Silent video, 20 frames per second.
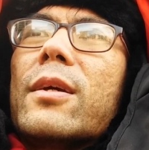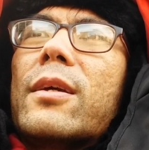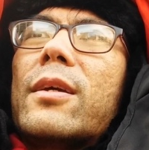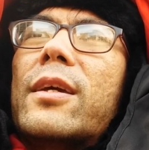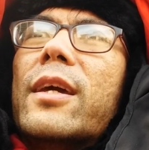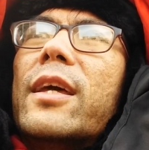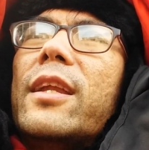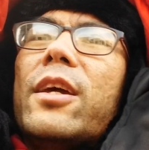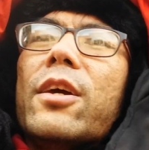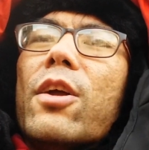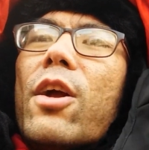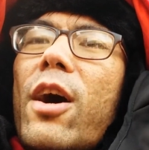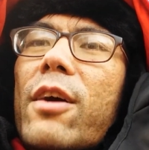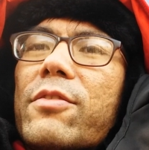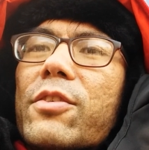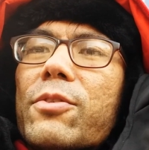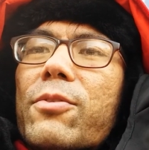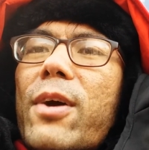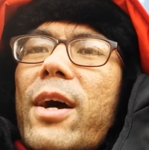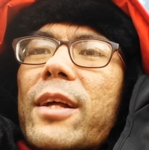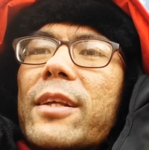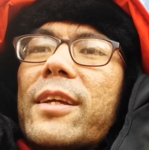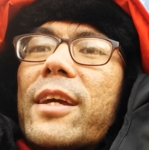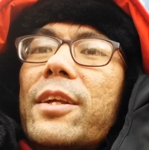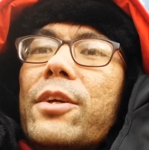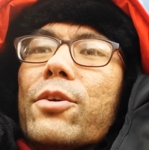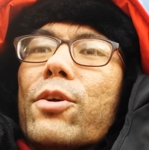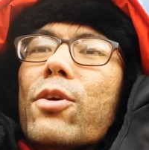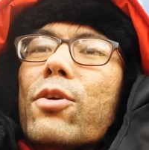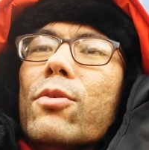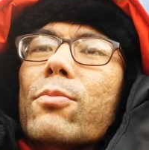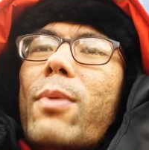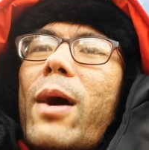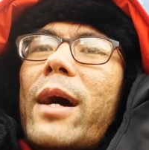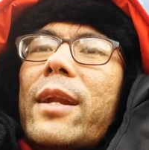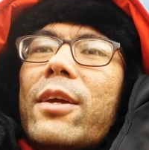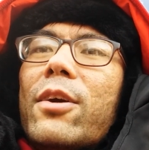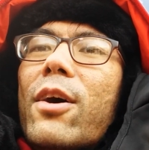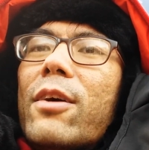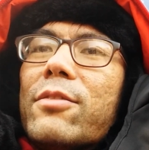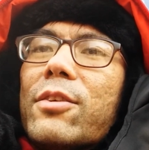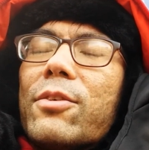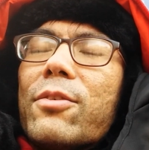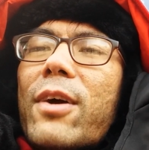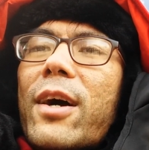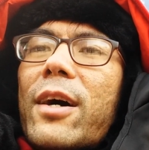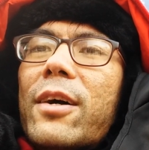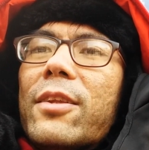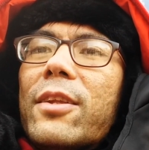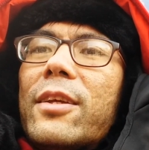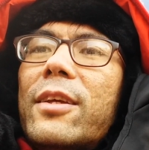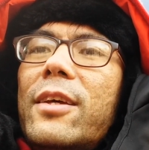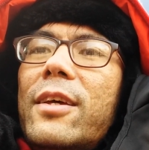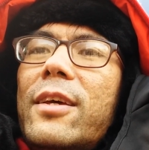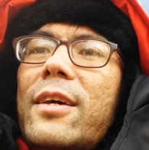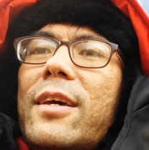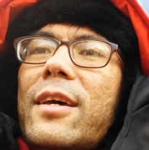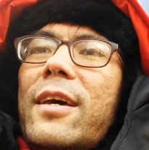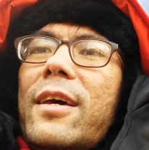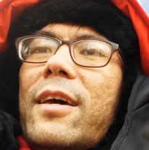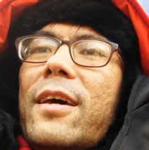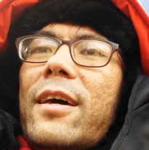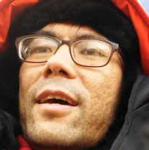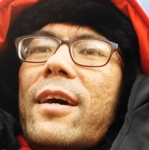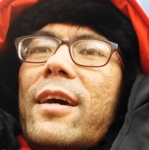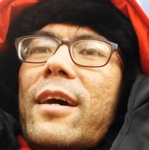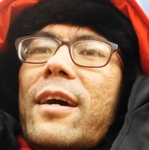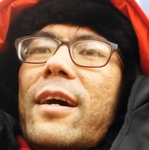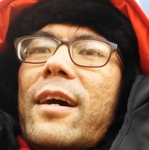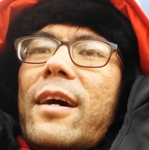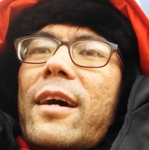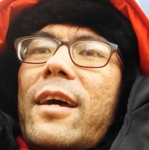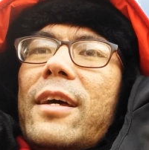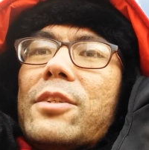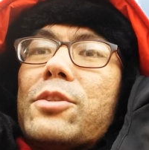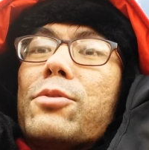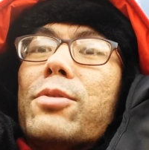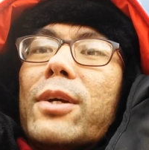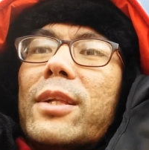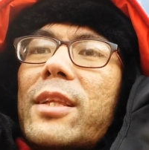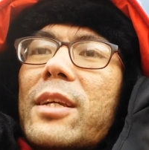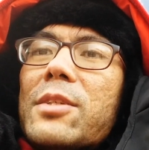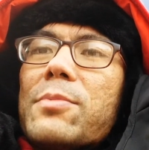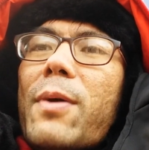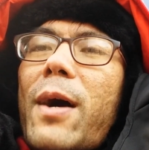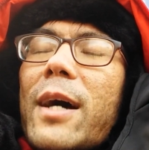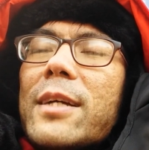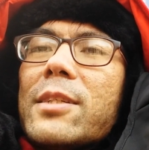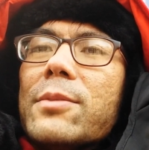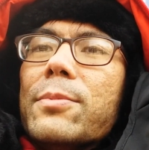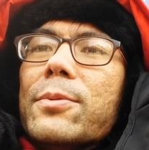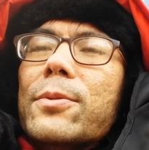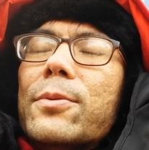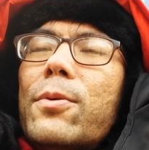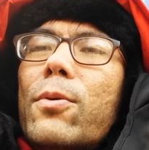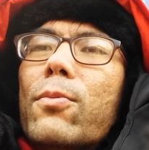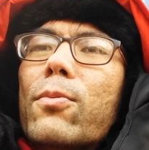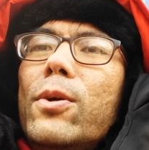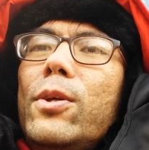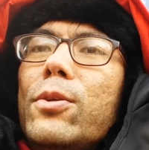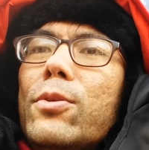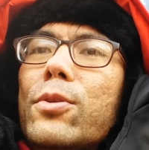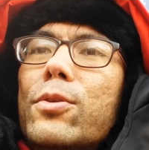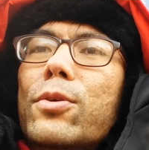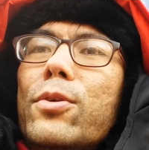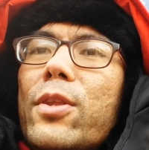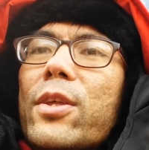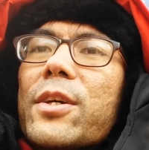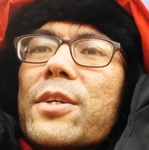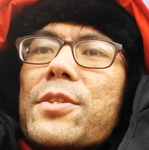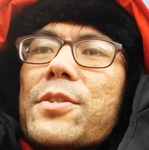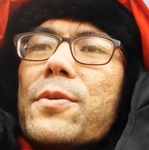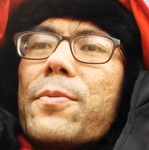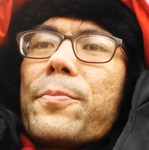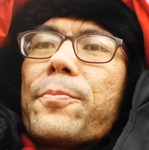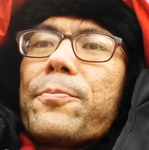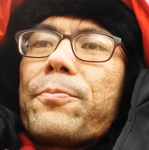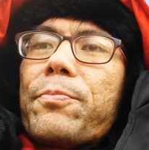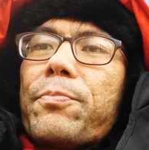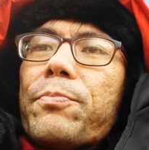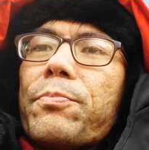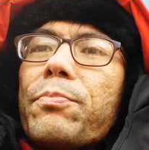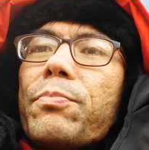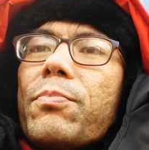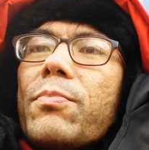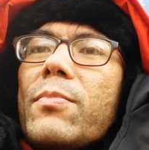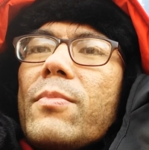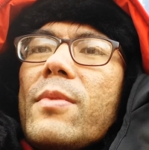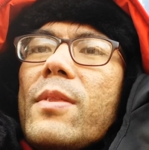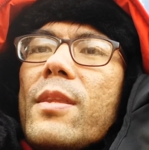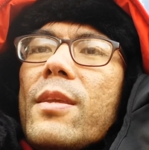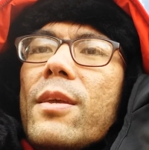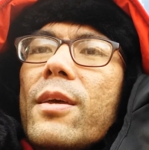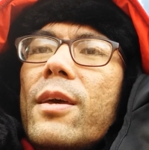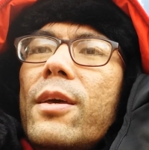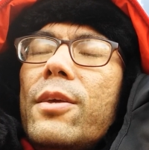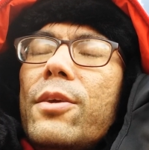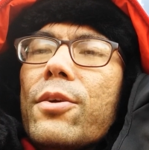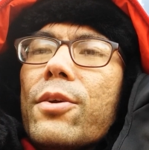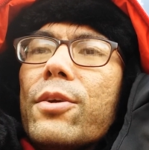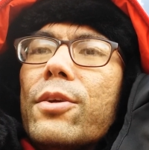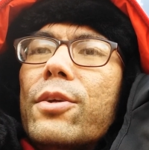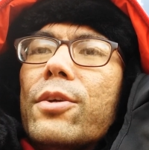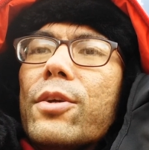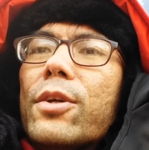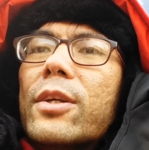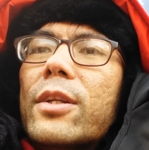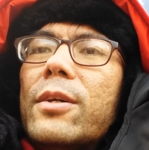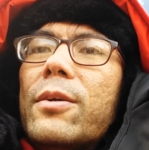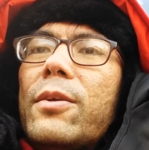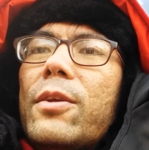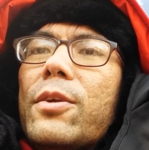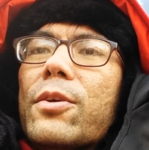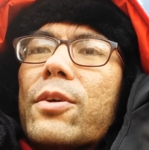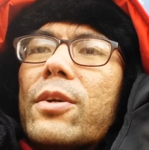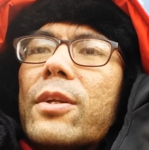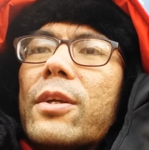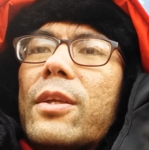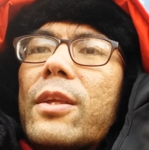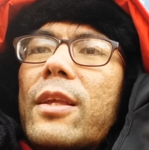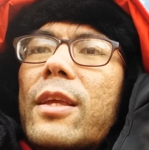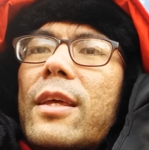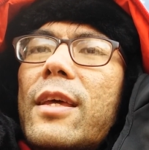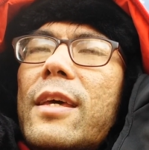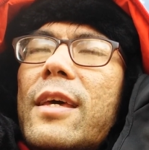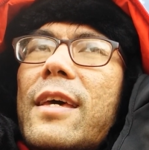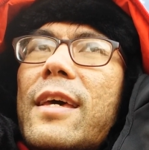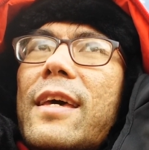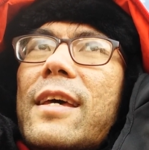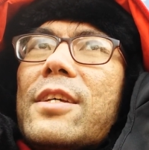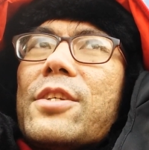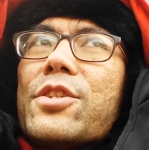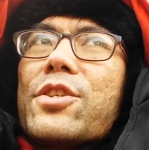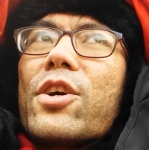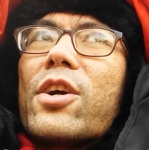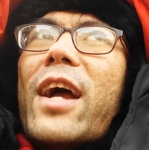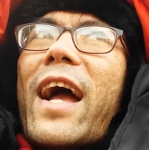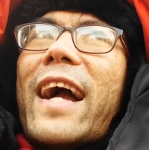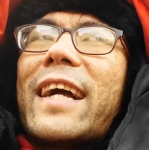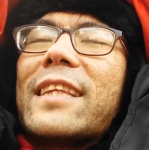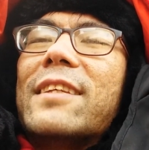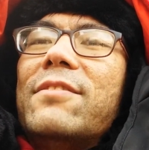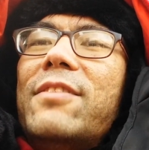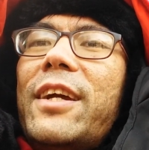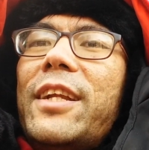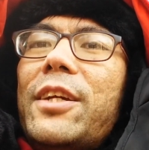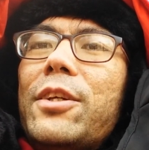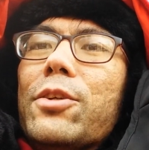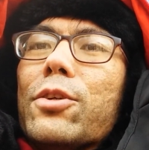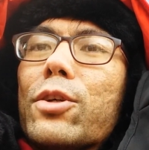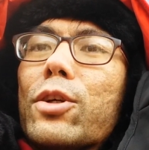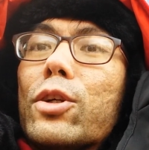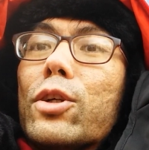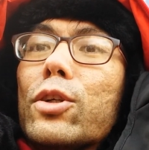getting it off the ground, getting your whole body off the ground as quickly as possible. When you do this, you're gonna start activating your